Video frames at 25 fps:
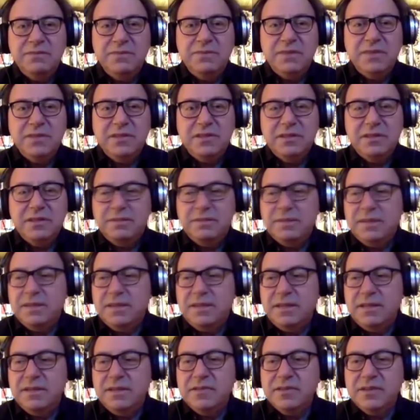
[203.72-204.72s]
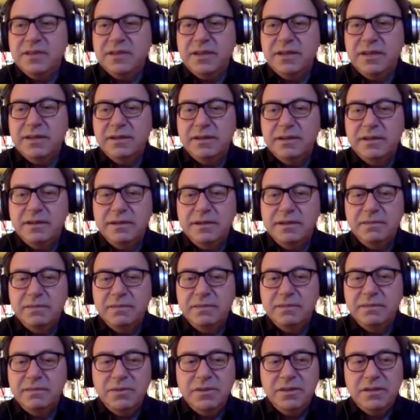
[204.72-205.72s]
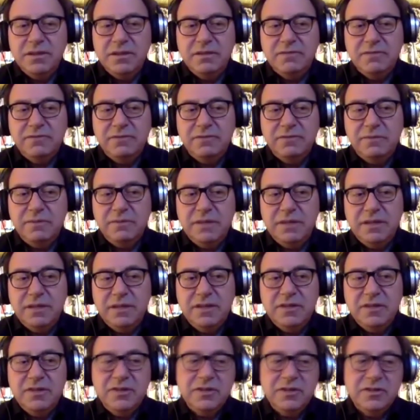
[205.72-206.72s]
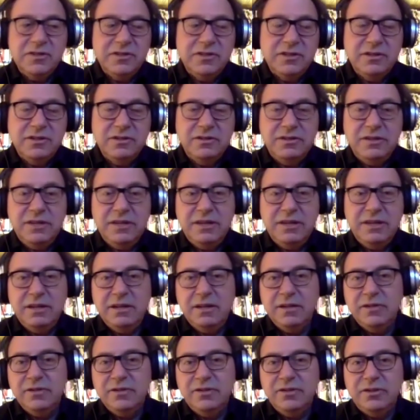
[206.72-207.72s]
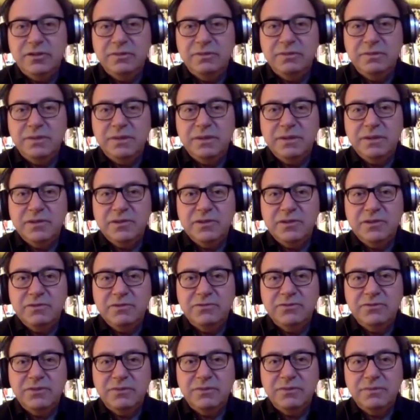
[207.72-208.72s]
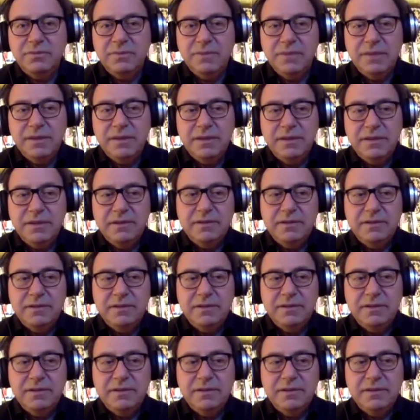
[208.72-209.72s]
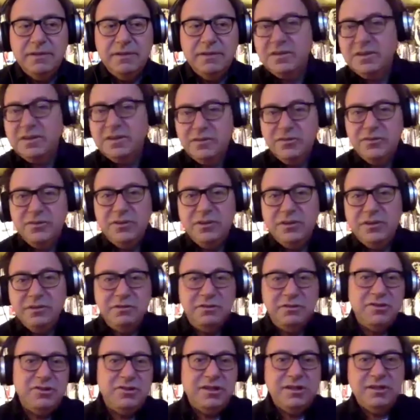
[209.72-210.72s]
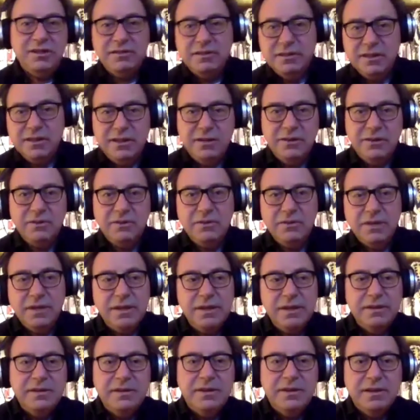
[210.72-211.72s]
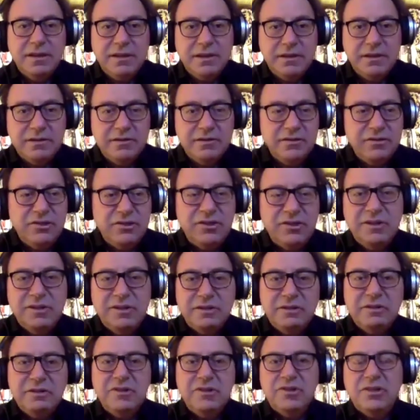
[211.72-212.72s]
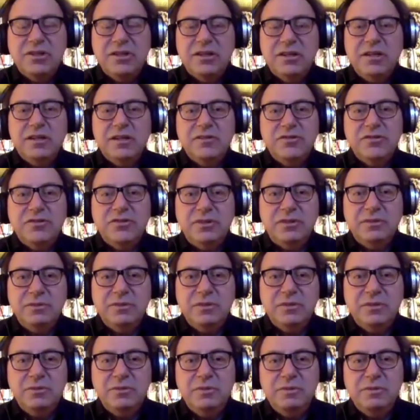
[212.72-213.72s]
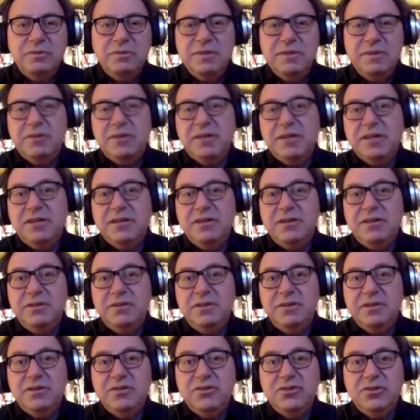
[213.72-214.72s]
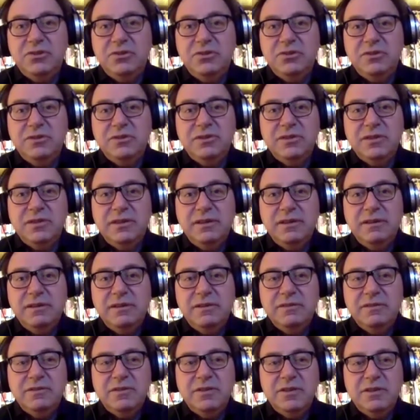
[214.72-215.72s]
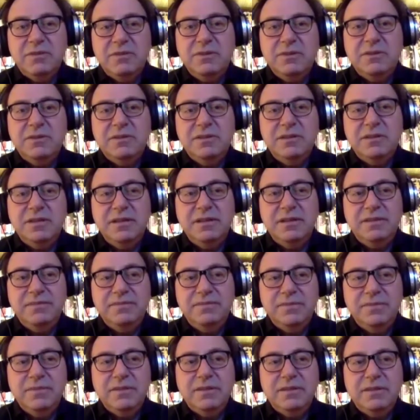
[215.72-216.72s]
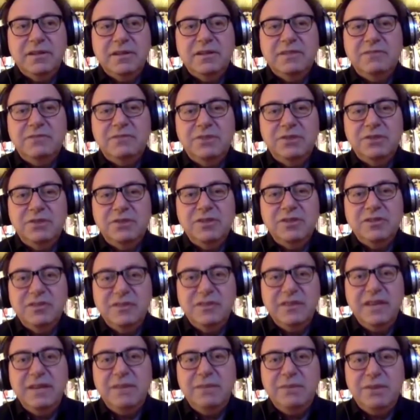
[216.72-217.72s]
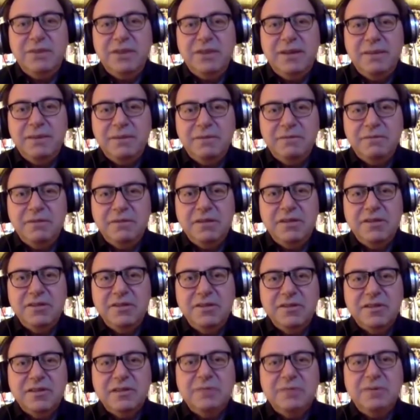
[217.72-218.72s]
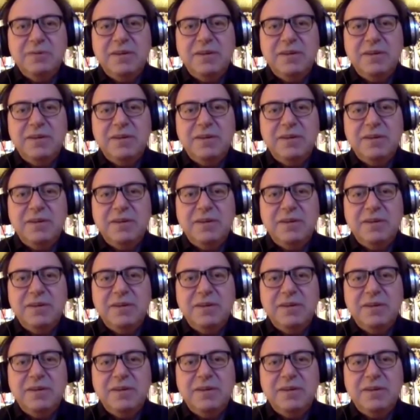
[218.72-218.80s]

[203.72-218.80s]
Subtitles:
wisdom and insight, both from the Indigenous, the Cree culture, but also from the Western culture, the Christian, the Judeo-Christian culture, which we've been trying to do in this show is talk about the convergence of the Abrahamic religions, how